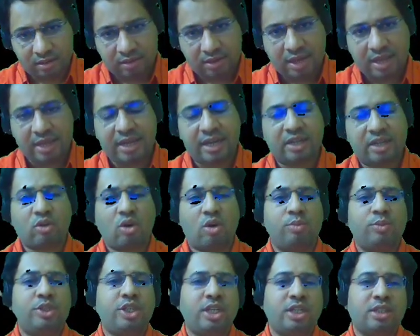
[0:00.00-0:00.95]
direct
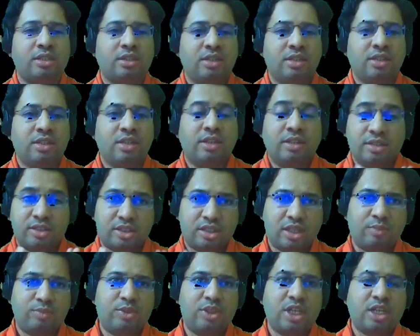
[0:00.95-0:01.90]
object,
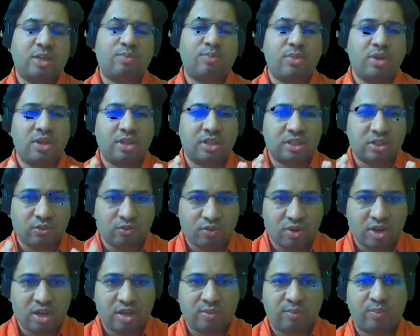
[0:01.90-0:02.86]
subject plus
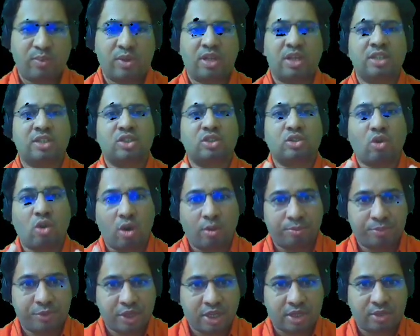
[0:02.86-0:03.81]
verb plus
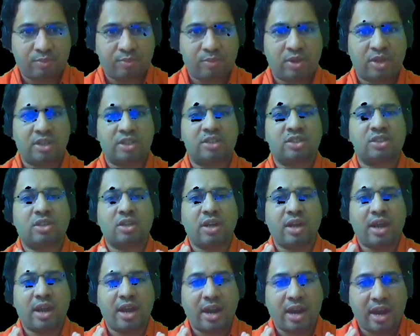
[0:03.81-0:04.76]
object plus
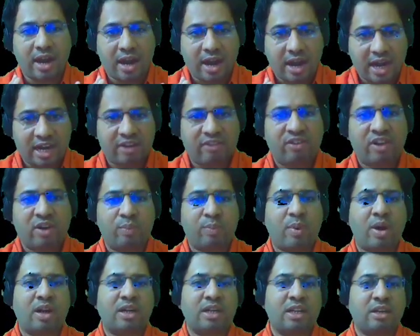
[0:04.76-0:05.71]
adverb
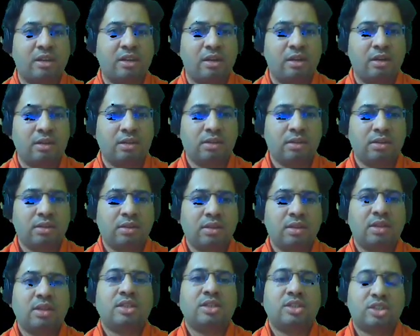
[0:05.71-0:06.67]
particle,
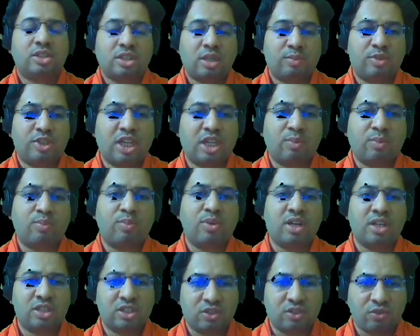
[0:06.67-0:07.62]
subject
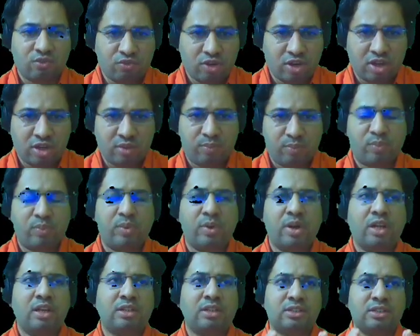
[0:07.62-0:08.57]
plus verb
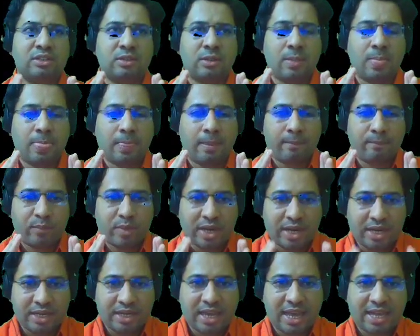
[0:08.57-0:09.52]
plus
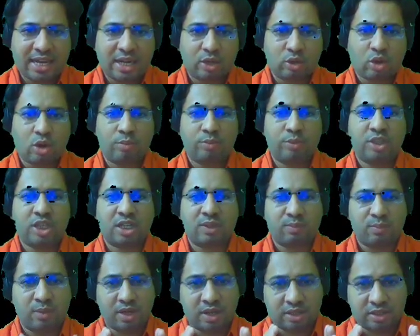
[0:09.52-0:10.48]
indirect
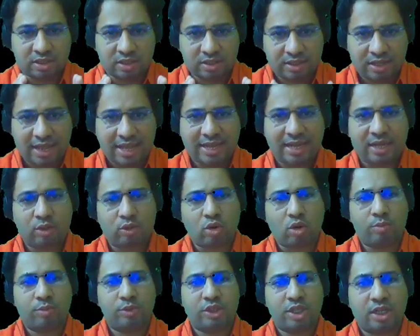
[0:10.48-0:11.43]
object plus direct
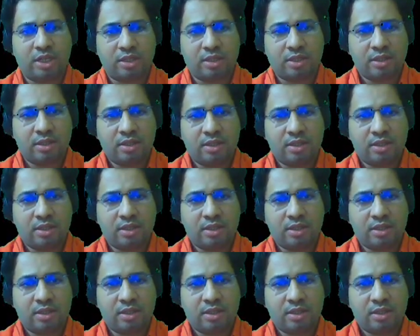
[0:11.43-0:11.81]
object,